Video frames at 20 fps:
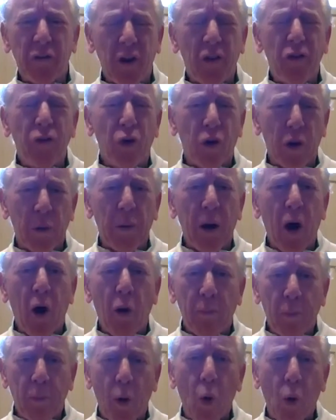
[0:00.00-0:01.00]
They're throwing the
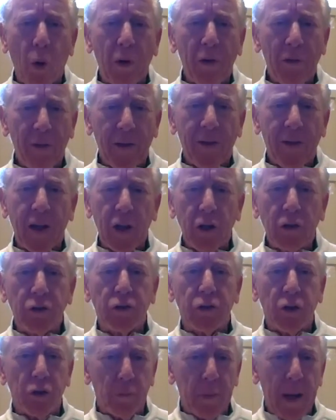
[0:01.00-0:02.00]
ball more than they
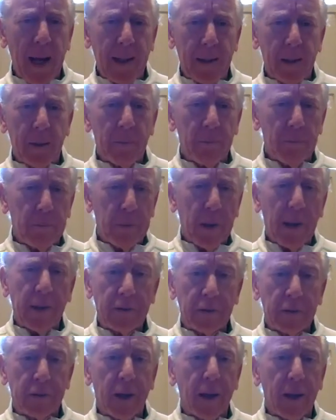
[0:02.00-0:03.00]
used to back in
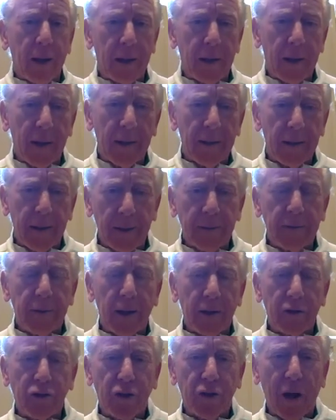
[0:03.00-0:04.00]
Peyton's day and
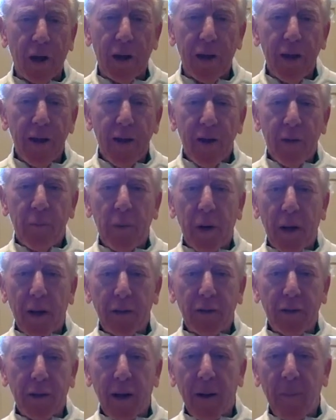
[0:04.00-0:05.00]
Eli's day.
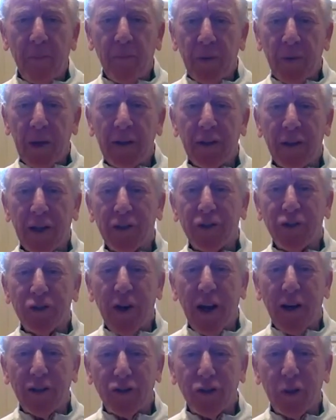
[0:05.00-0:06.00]
But it's a
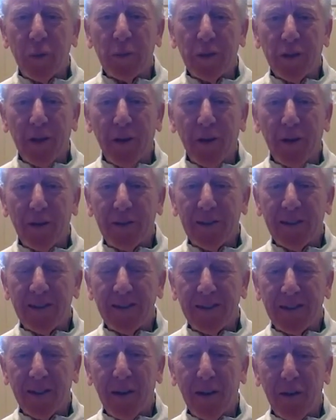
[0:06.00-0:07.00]
lot of
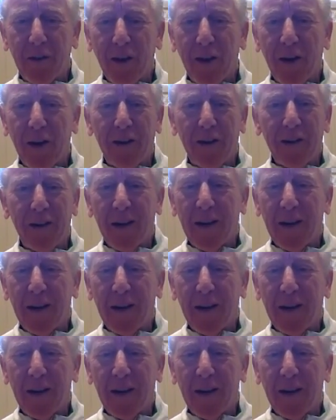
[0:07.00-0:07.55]
similarities there.